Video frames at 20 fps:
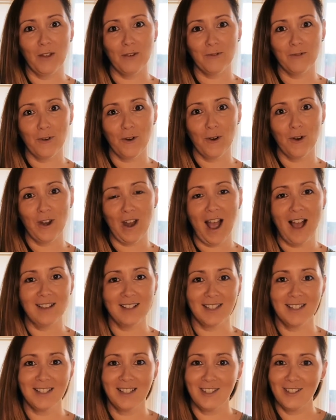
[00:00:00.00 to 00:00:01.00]
for
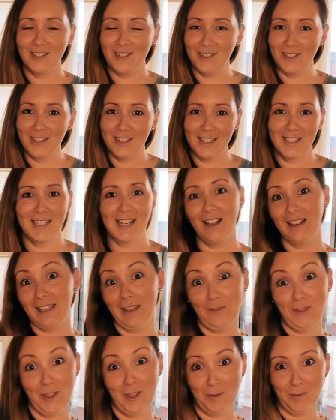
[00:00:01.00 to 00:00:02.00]
us to start giving them